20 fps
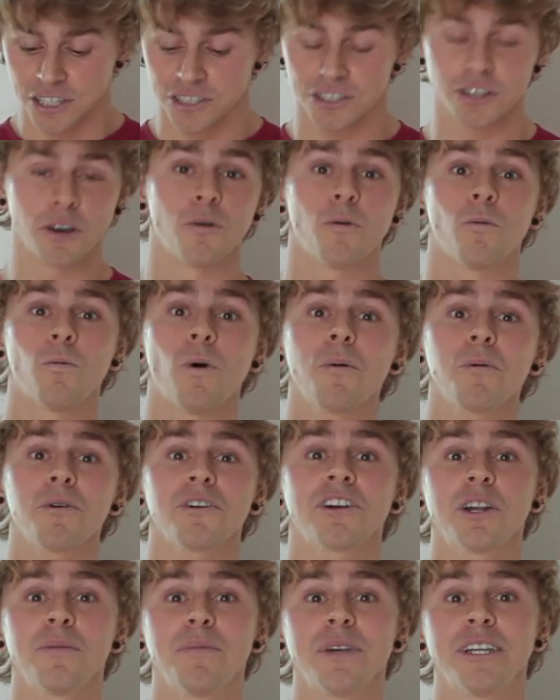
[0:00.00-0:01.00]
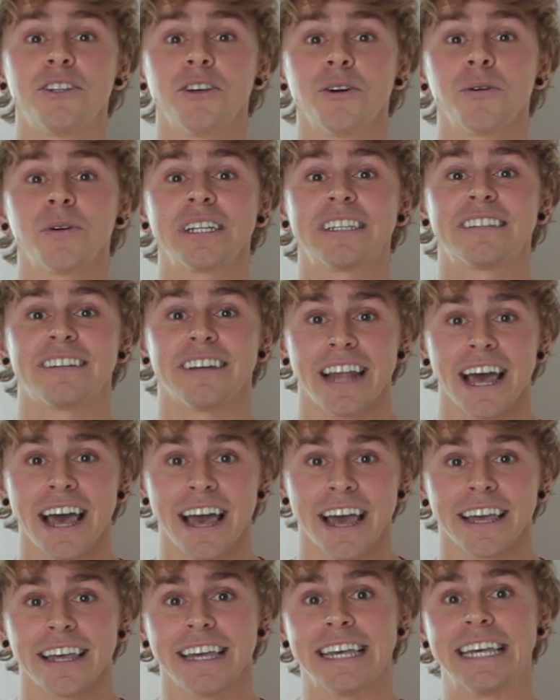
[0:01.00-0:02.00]
So what we're going to be doing
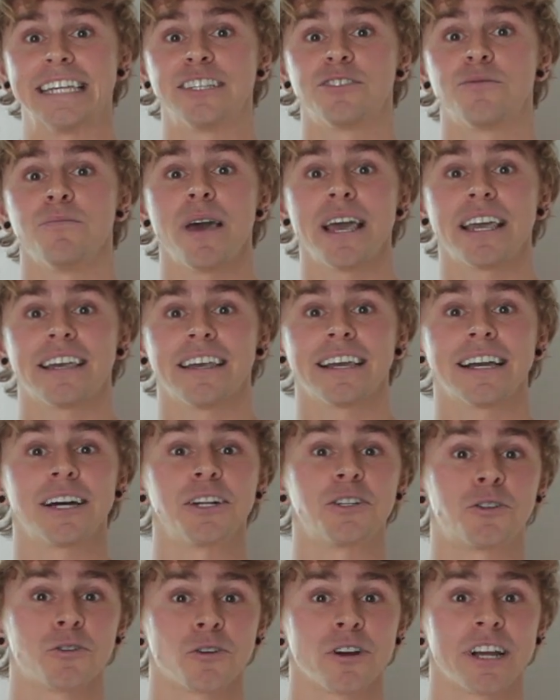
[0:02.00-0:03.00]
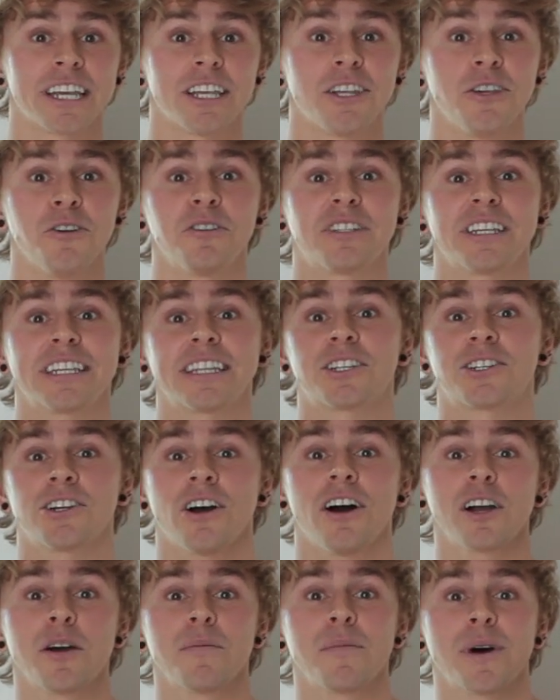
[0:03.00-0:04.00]
today is making a drink using the
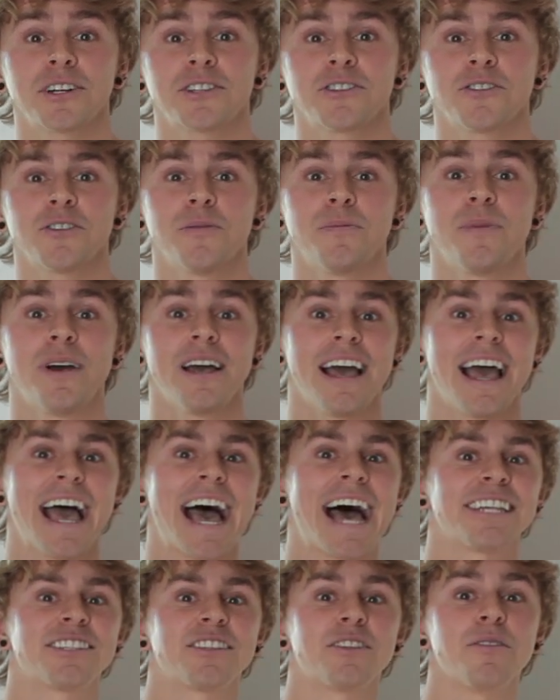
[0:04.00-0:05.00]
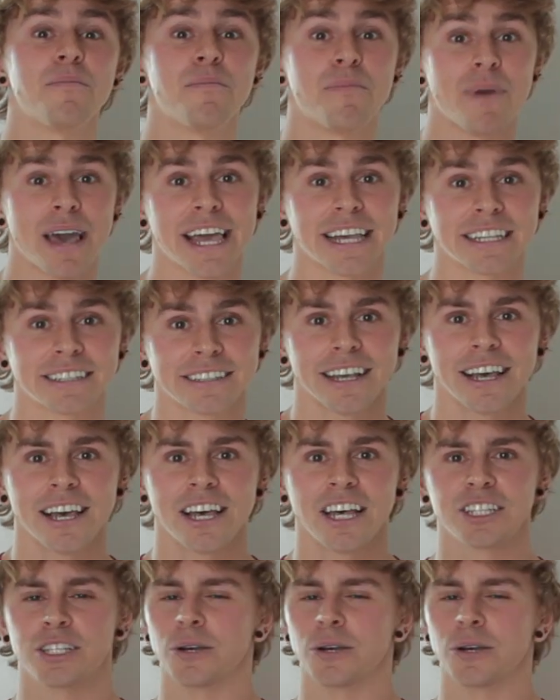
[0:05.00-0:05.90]
chaga mushroom as the base.